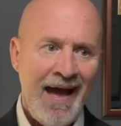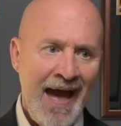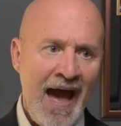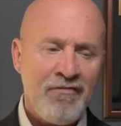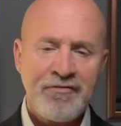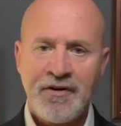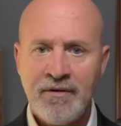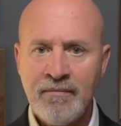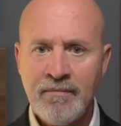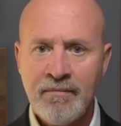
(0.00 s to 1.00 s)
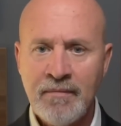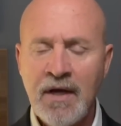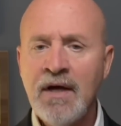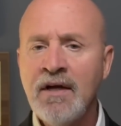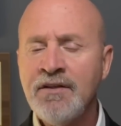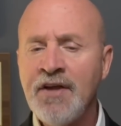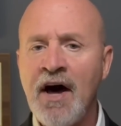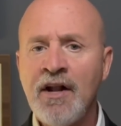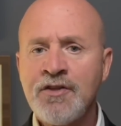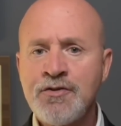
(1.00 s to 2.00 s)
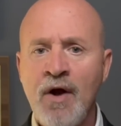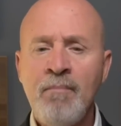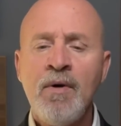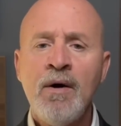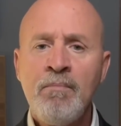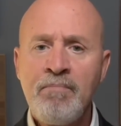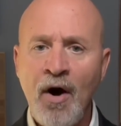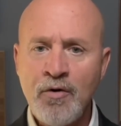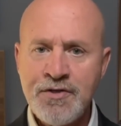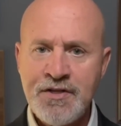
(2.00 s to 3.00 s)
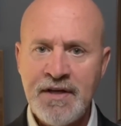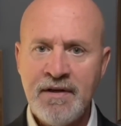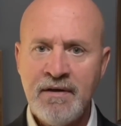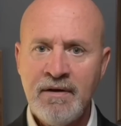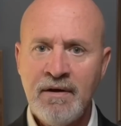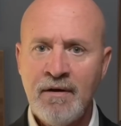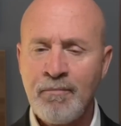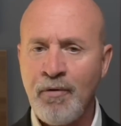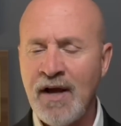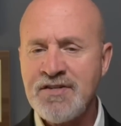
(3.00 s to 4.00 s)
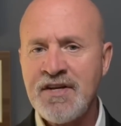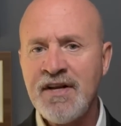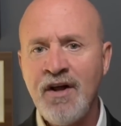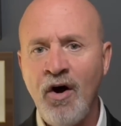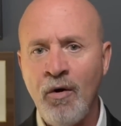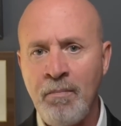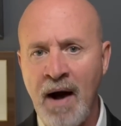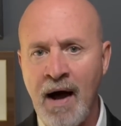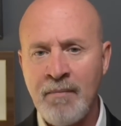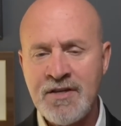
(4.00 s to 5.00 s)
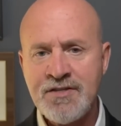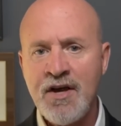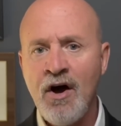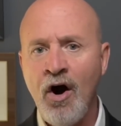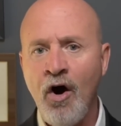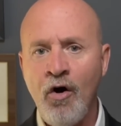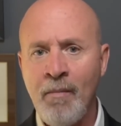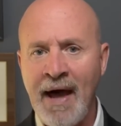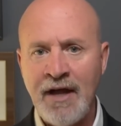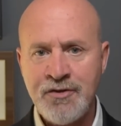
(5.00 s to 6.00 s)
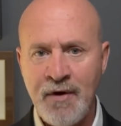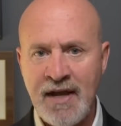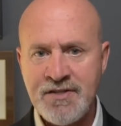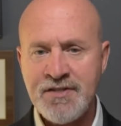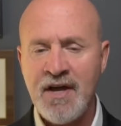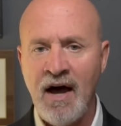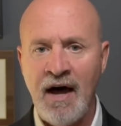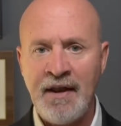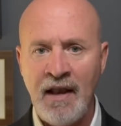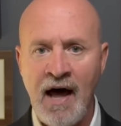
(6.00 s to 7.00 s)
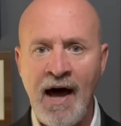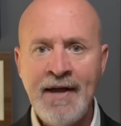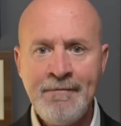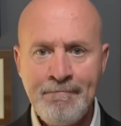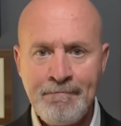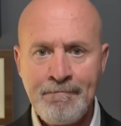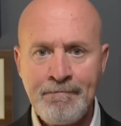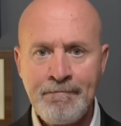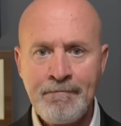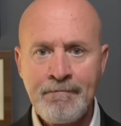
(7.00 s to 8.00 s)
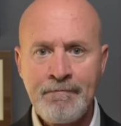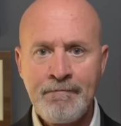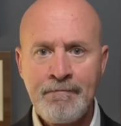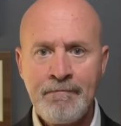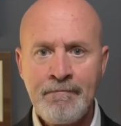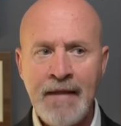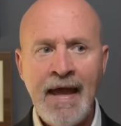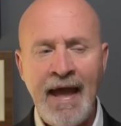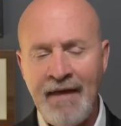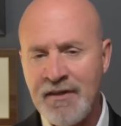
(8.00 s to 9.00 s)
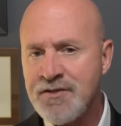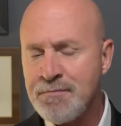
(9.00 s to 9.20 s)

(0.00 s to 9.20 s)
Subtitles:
after Donald Trump posted President Obama's home address online. And this